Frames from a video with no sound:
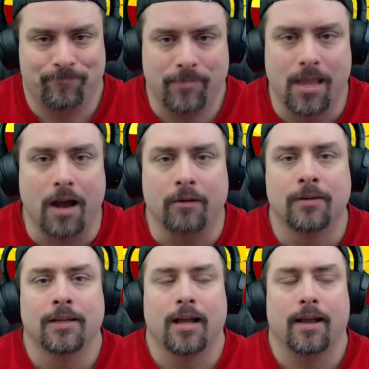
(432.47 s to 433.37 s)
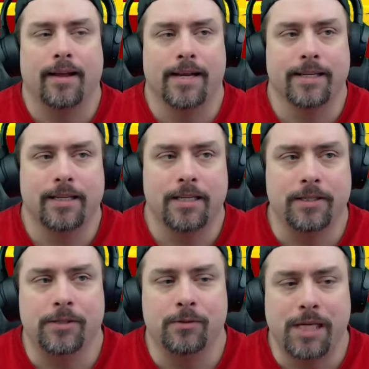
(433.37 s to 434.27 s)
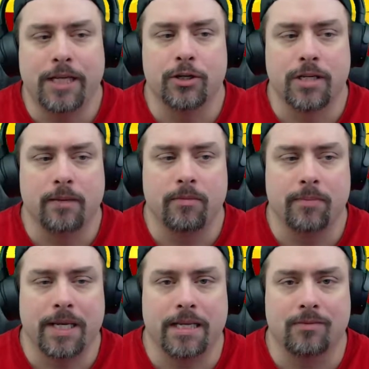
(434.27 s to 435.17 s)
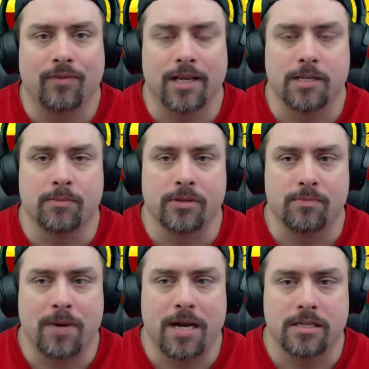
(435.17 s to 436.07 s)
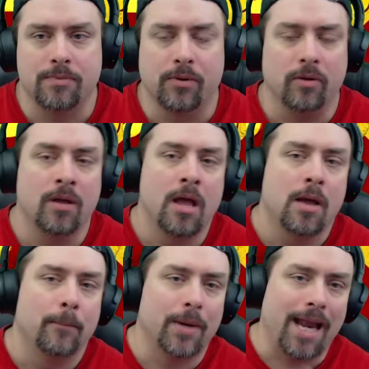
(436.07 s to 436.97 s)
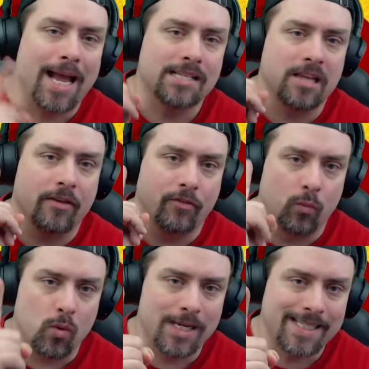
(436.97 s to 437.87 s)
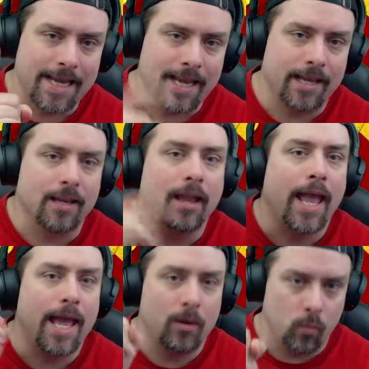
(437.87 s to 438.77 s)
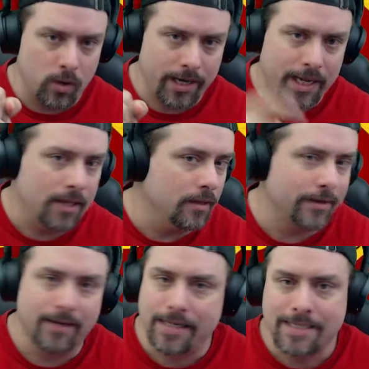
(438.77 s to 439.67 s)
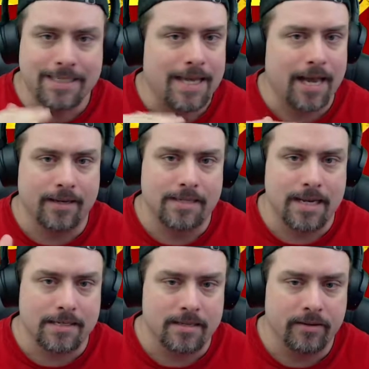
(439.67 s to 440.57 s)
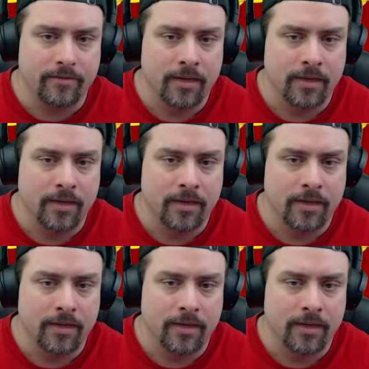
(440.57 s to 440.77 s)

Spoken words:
no. You need your team to be as flexible as possible. But asking for 1 tank and 1 healer is not excessive.